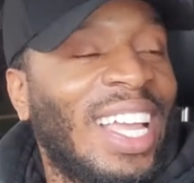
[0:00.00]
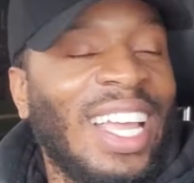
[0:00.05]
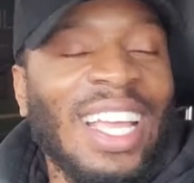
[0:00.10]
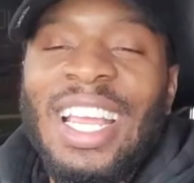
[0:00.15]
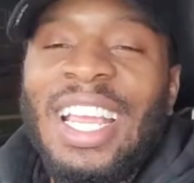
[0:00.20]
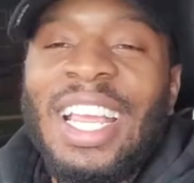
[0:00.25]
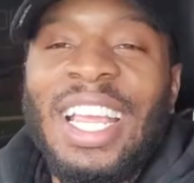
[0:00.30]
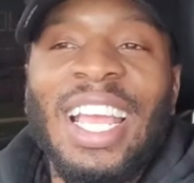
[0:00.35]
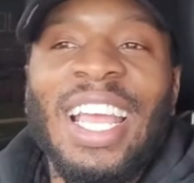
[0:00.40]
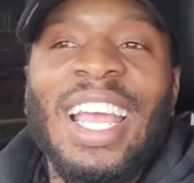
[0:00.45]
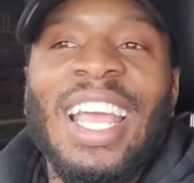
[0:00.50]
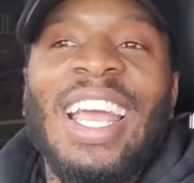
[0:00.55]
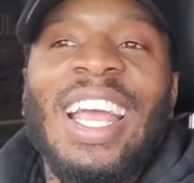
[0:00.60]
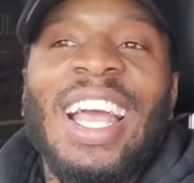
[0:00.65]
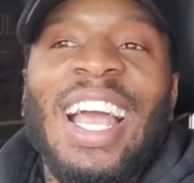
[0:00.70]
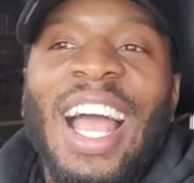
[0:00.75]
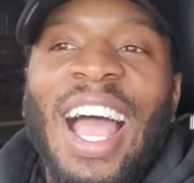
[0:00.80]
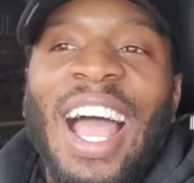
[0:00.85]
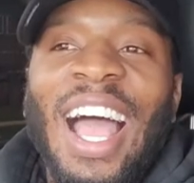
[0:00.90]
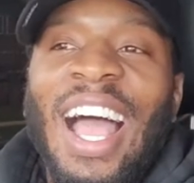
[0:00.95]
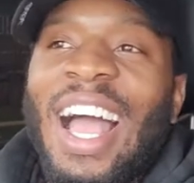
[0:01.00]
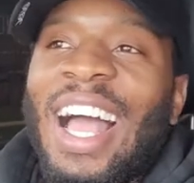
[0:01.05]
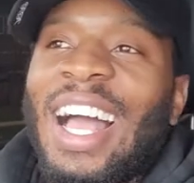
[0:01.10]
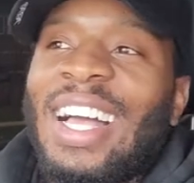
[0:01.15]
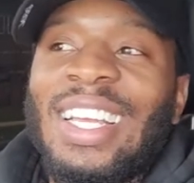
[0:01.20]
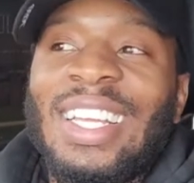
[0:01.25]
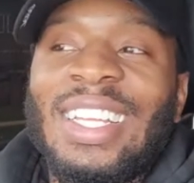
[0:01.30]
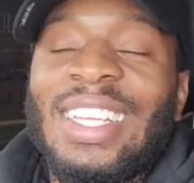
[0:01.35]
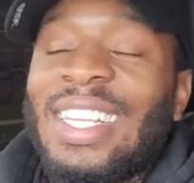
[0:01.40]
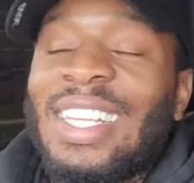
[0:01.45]
I
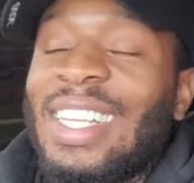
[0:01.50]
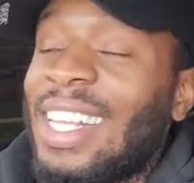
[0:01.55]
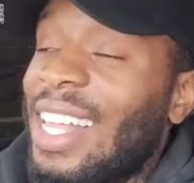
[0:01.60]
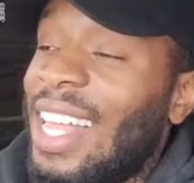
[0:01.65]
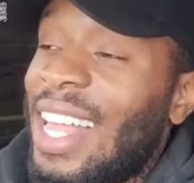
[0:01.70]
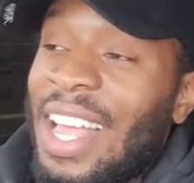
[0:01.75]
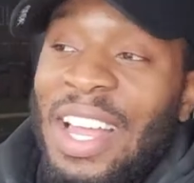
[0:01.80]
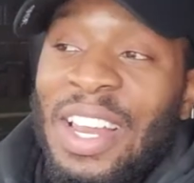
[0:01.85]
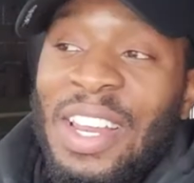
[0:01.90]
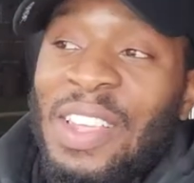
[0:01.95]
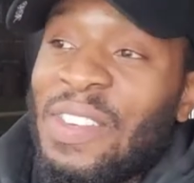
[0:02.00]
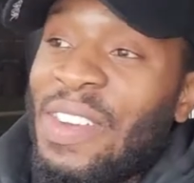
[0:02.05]
don't